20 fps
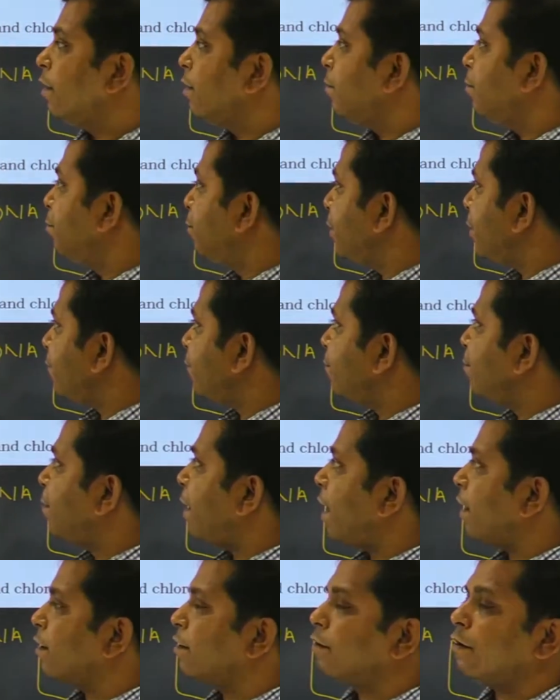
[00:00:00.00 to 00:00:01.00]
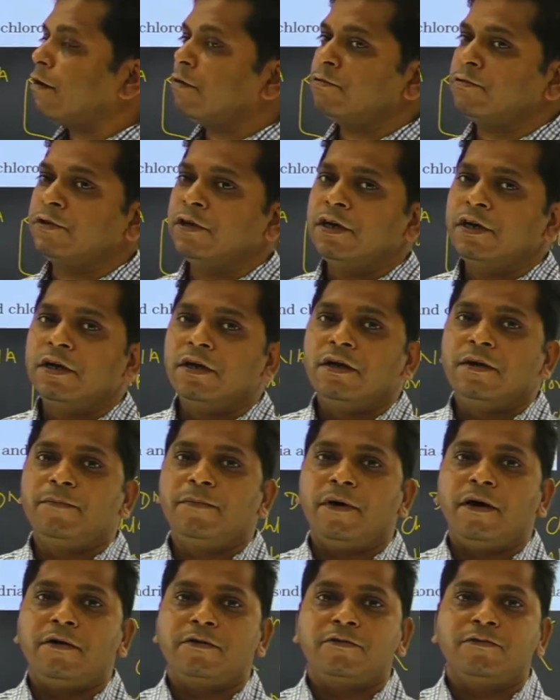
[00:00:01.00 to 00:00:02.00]
brief background
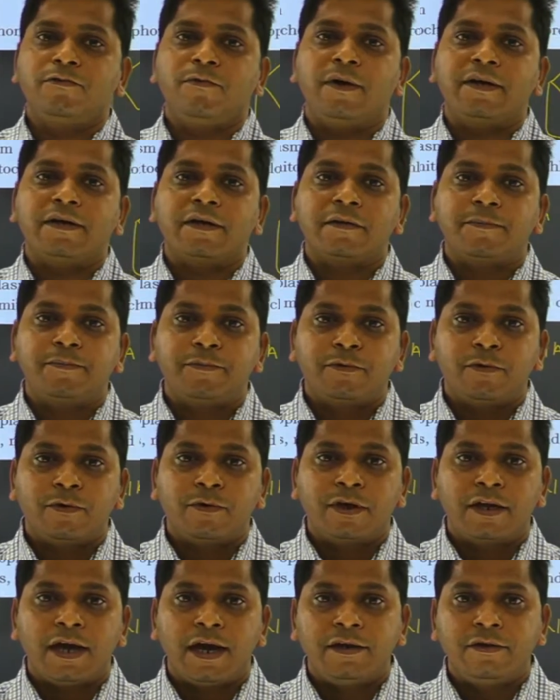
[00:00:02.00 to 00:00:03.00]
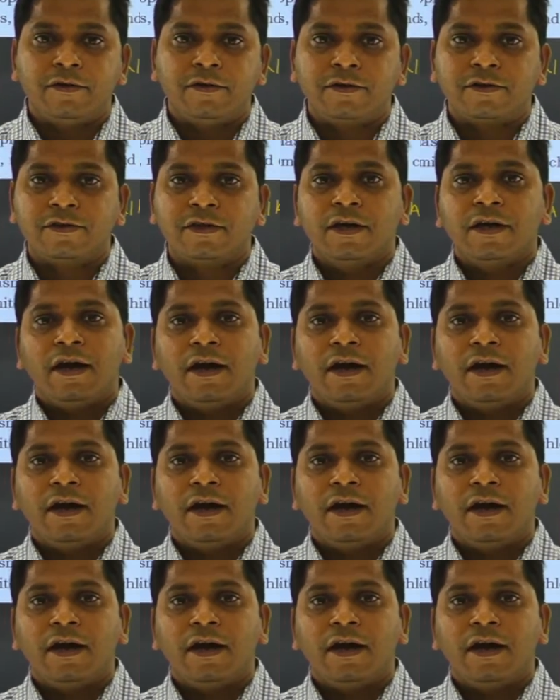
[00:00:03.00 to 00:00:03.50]
about what are prokaryotes